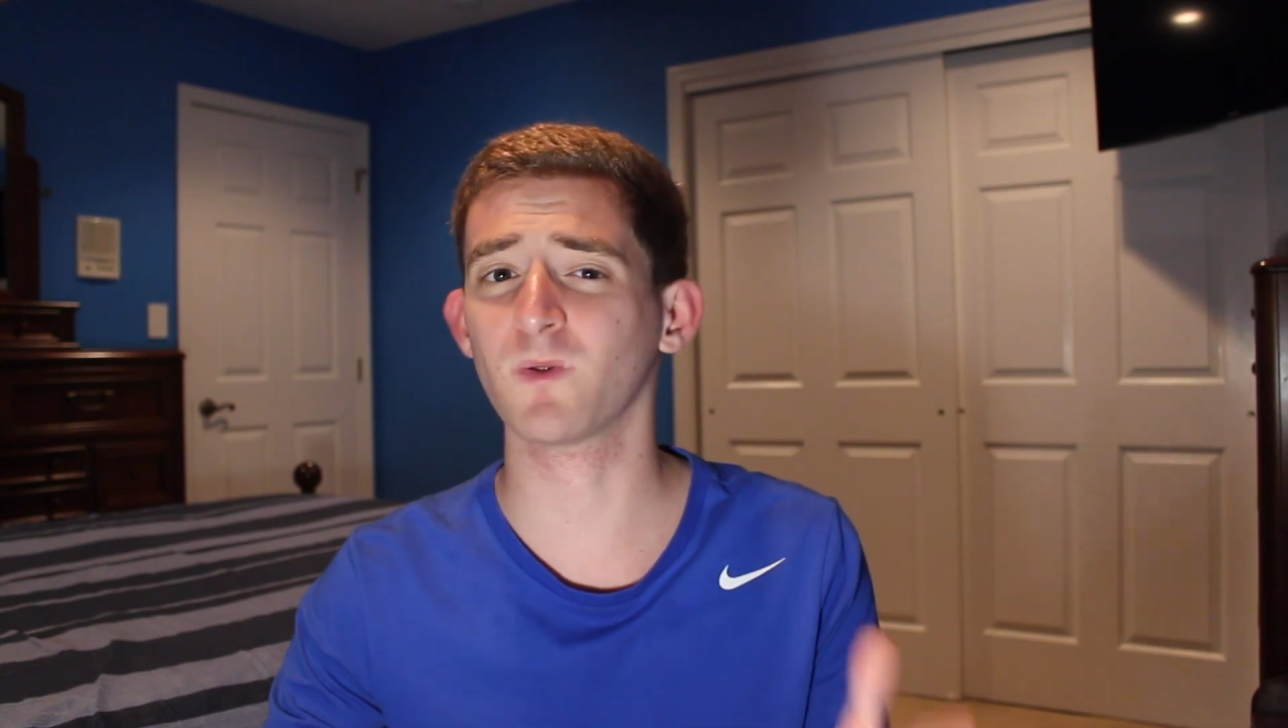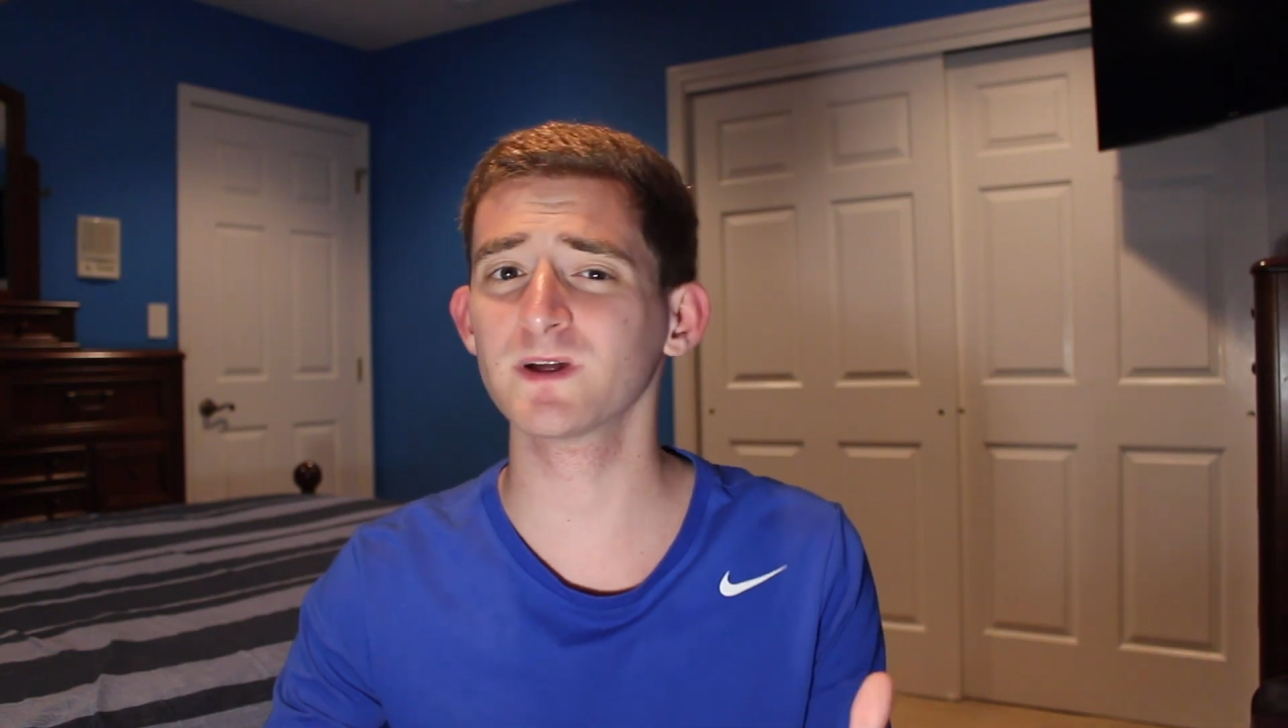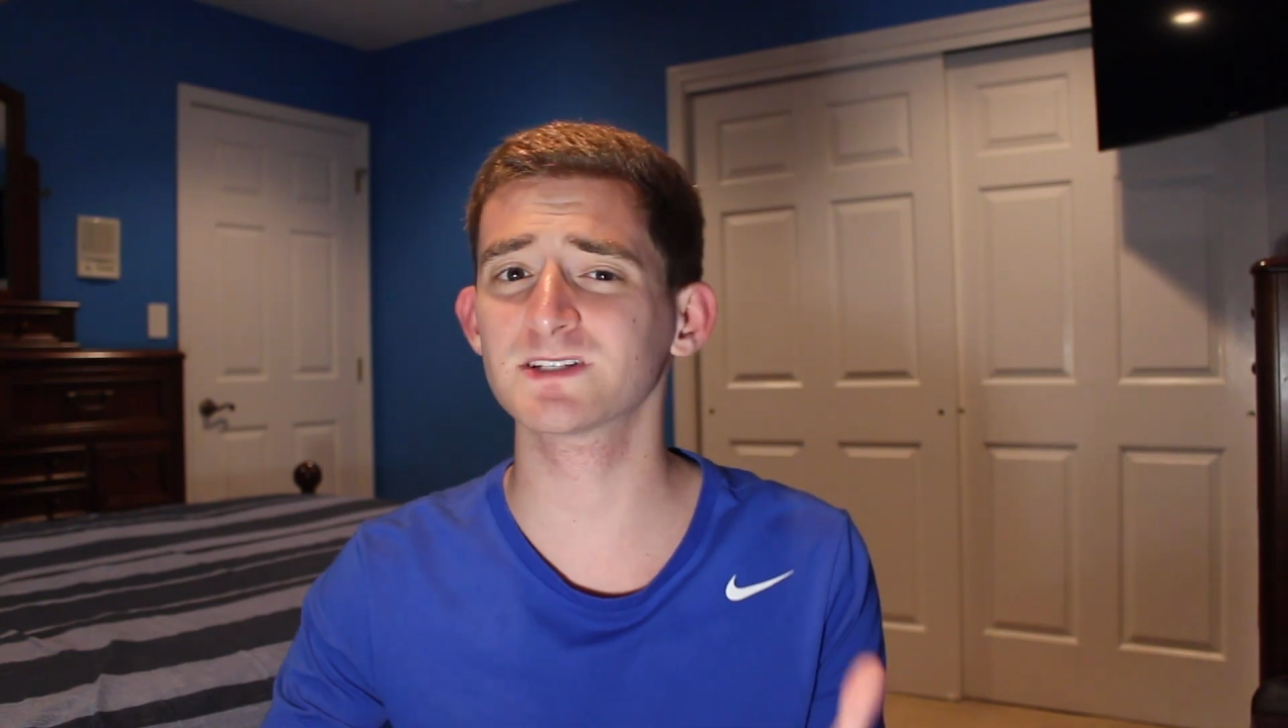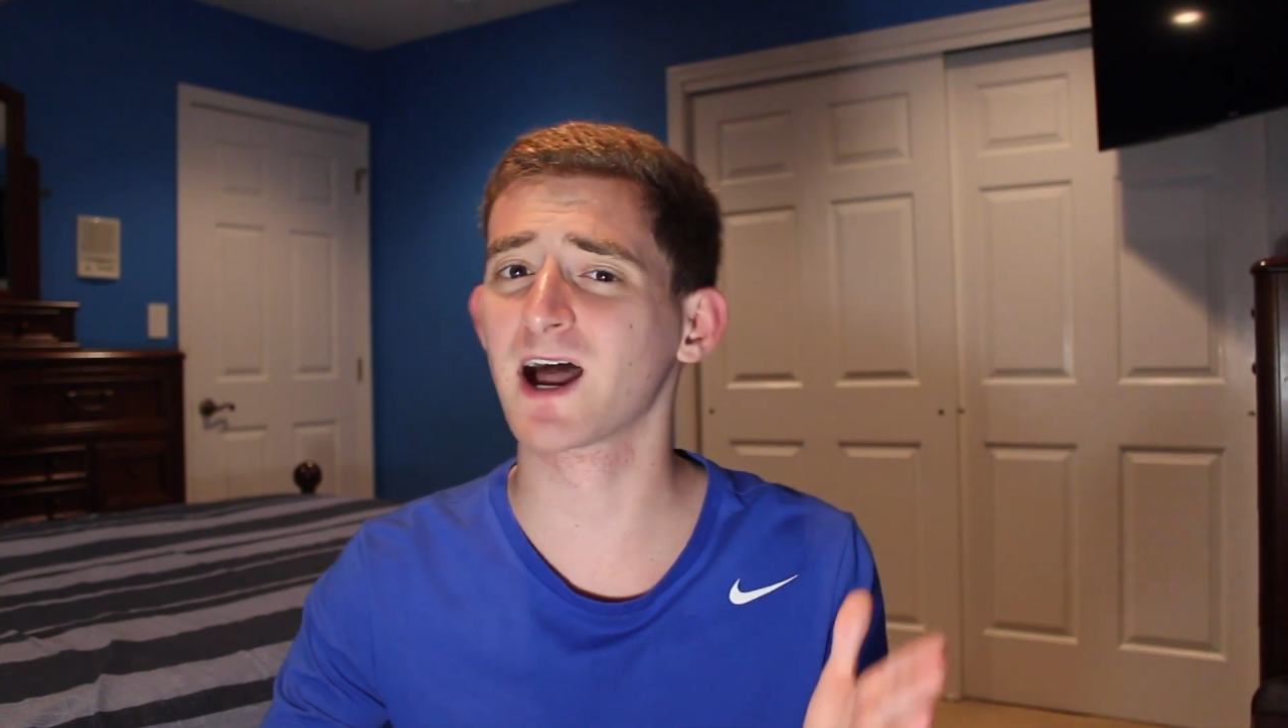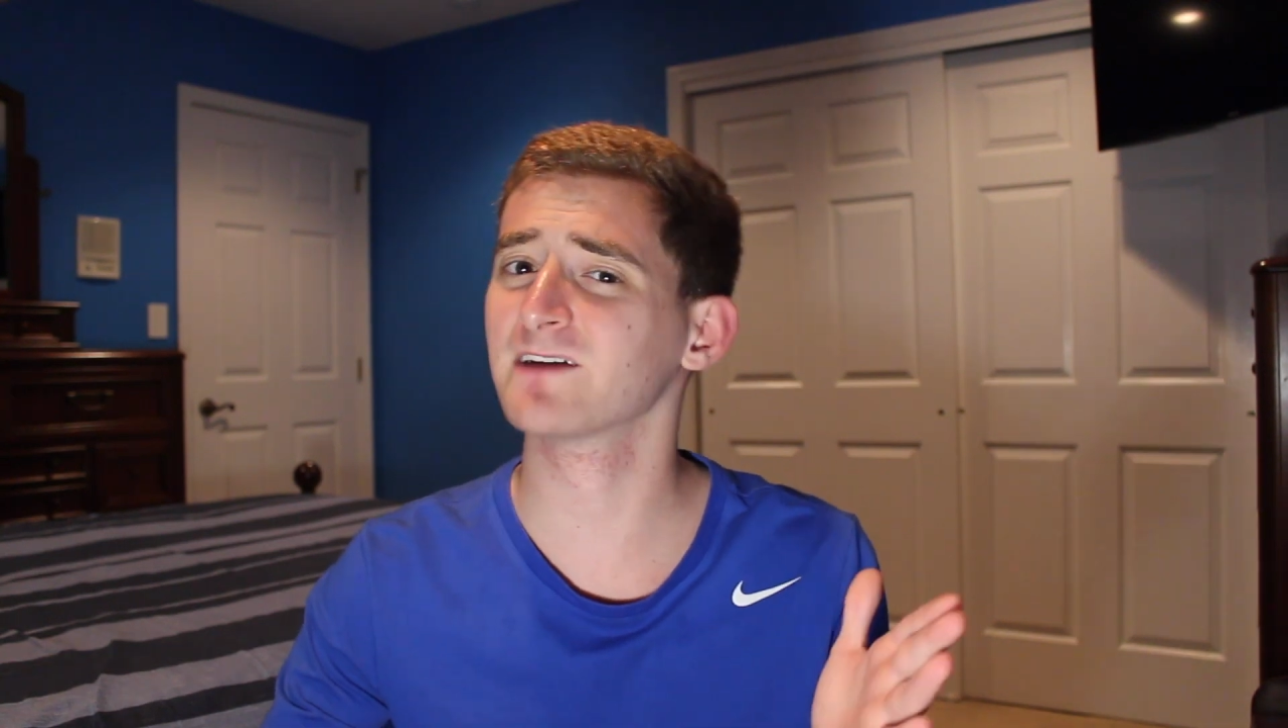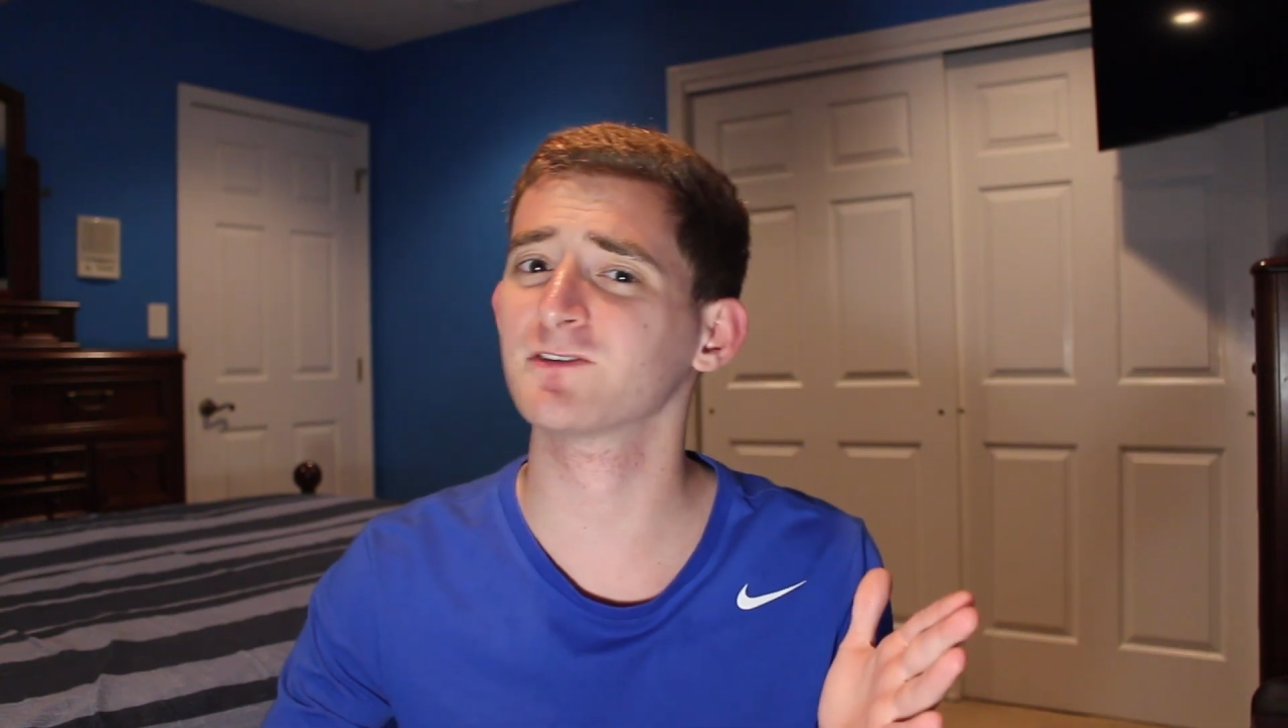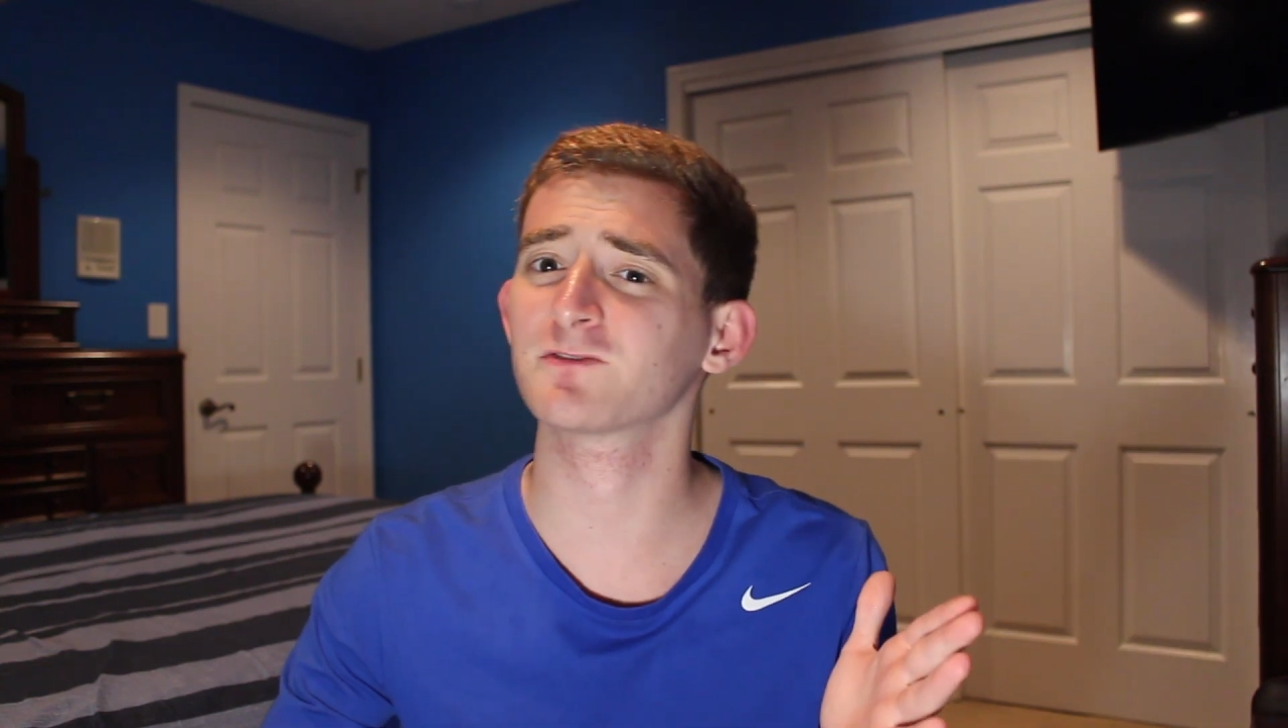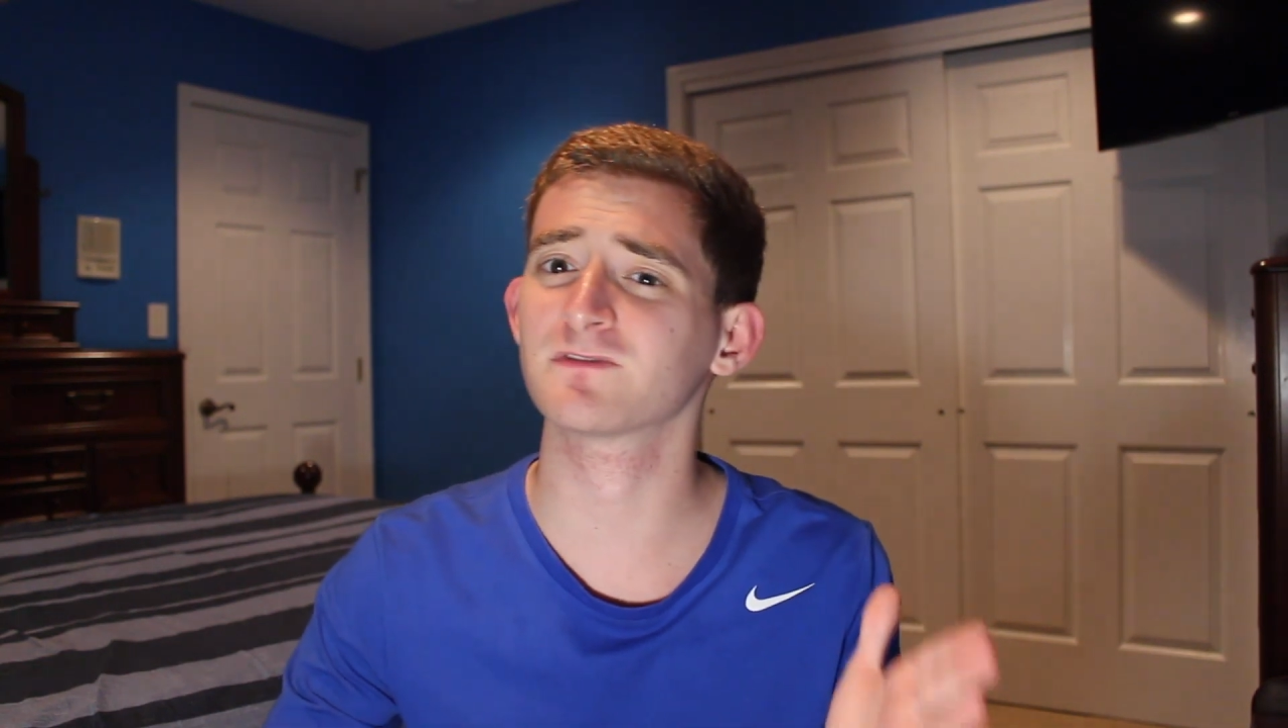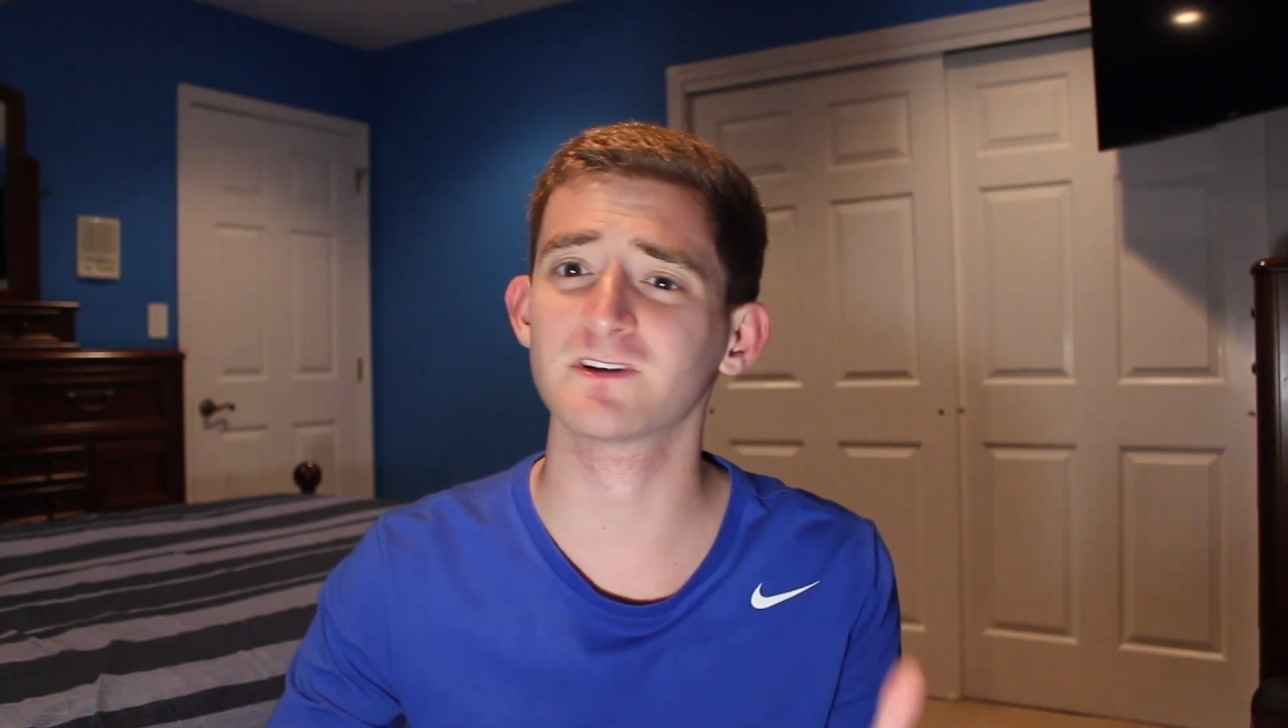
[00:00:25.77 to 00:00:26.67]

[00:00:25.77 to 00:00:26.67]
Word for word: only to iPhone